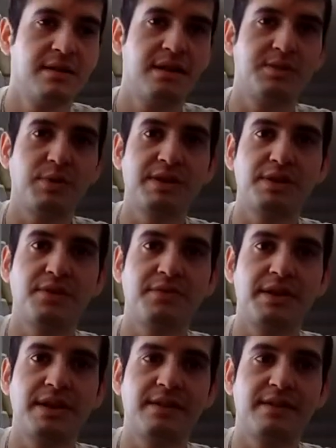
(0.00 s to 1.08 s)
it's winter over
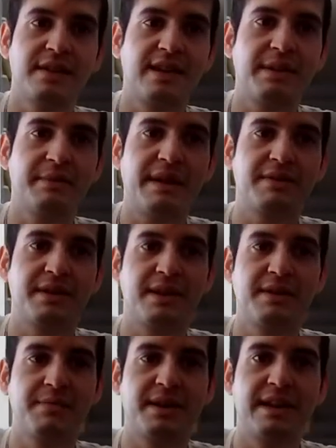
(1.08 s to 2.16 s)
here and I keep having to
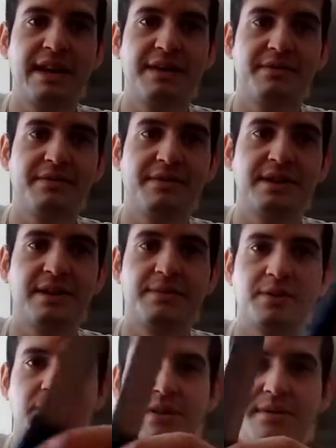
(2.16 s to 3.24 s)
clean my knives every time I
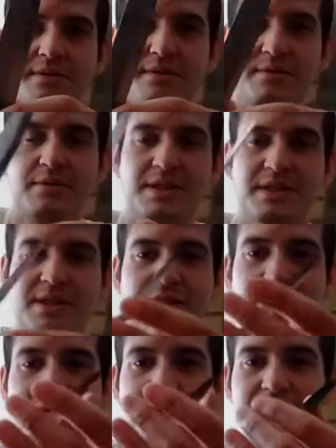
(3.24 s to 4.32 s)
go out, which is
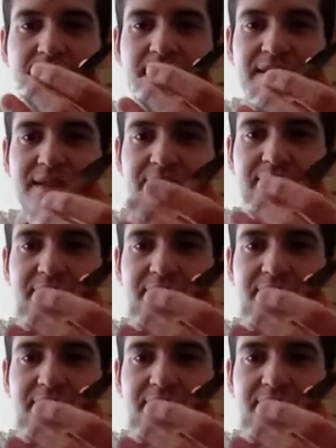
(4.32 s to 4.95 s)
annoying.